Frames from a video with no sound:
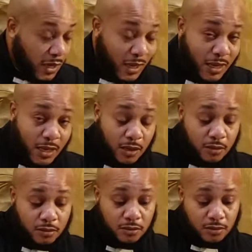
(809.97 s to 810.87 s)

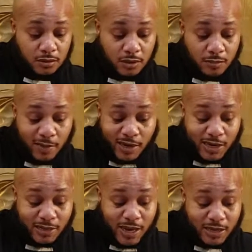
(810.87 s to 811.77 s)
And it might
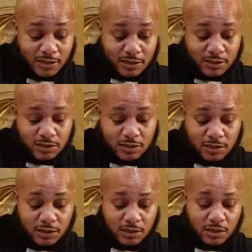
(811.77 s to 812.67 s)
not die, it just
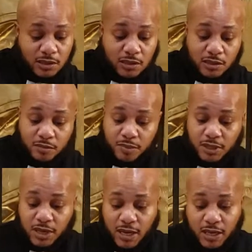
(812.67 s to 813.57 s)
could
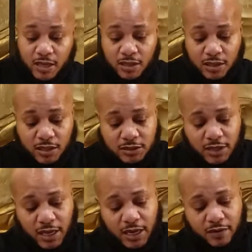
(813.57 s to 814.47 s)
be that, hey, it
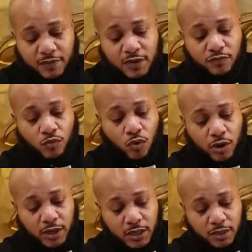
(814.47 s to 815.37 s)
doesn't have enough
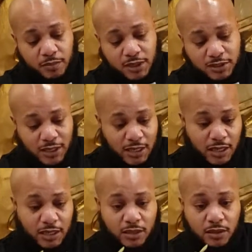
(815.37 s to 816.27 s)
water in it because I
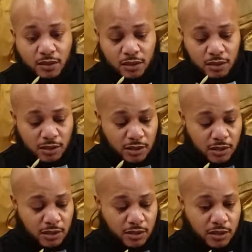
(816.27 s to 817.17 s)
cut it.
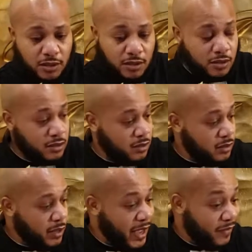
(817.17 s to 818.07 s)
And
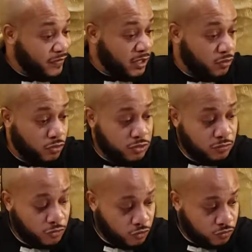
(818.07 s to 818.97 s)
after it grows
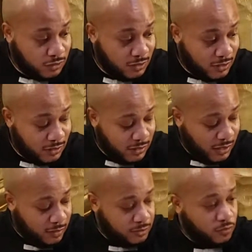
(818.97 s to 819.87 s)
some roots and can take
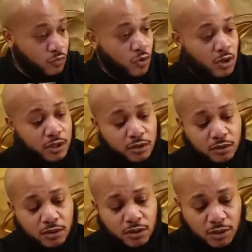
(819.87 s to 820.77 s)
up some water,
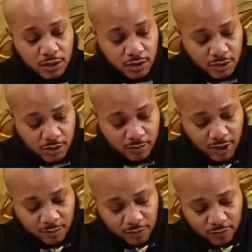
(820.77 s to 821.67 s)
it
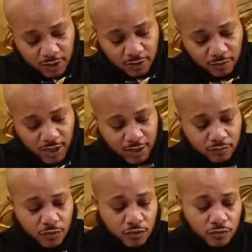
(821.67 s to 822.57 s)
might be ready to rock and
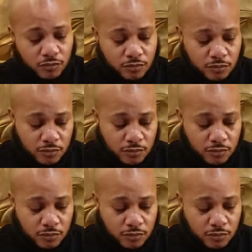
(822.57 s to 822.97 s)
roll.